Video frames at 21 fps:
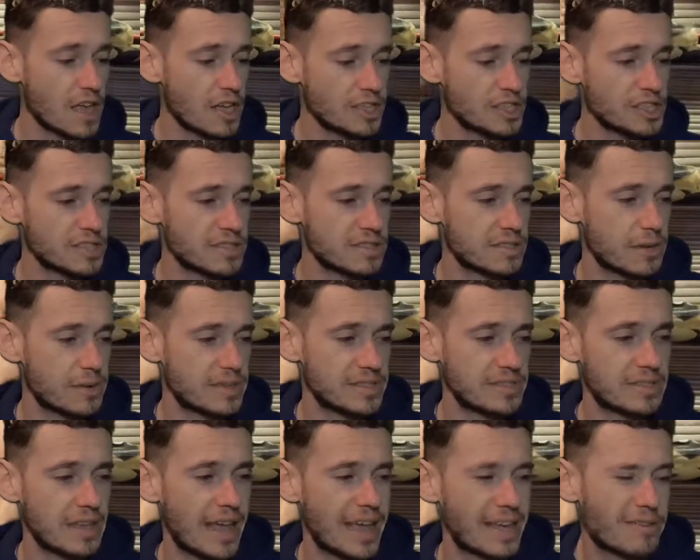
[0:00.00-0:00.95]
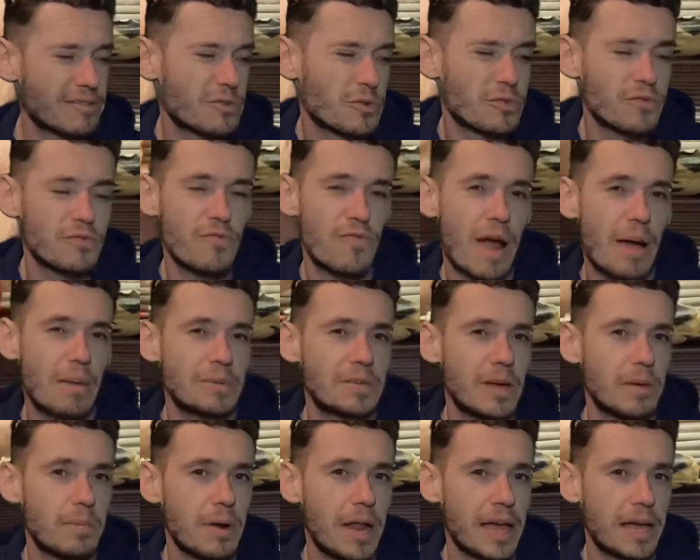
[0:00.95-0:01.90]
just so it's like sort of wrapped
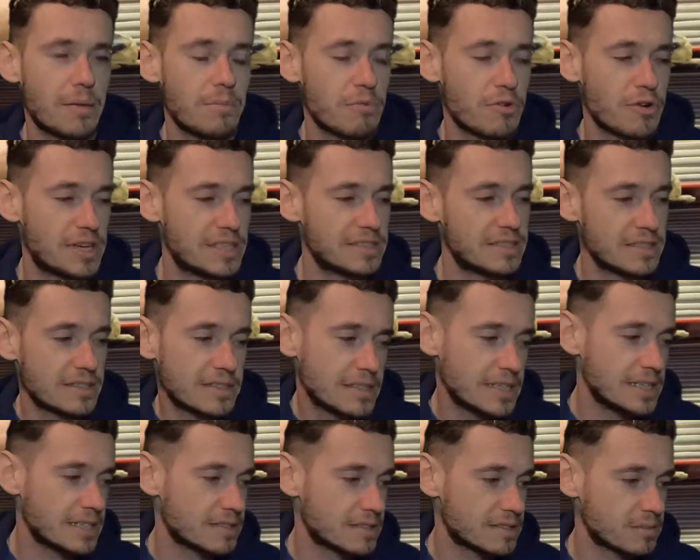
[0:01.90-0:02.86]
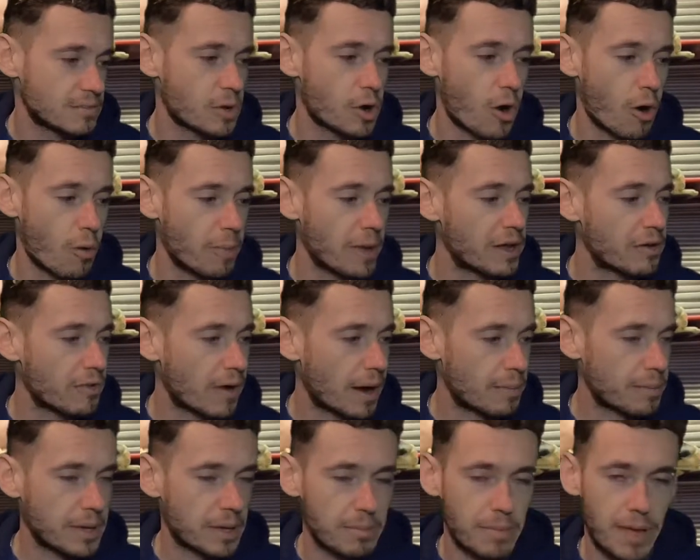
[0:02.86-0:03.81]
up like a present in some comic
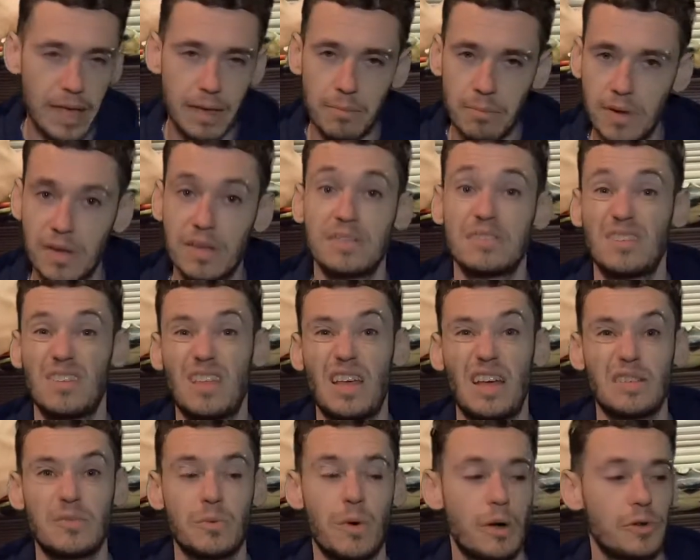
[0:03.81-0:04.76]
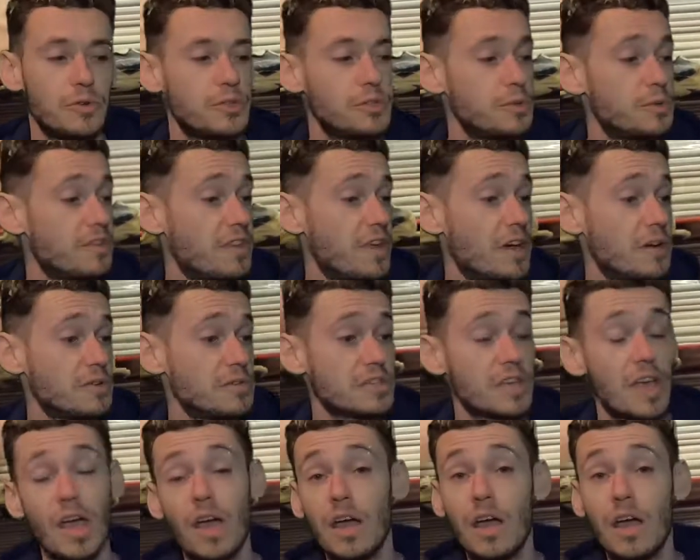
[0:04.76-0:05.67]
wrapping paper. So that's what I'll do with those.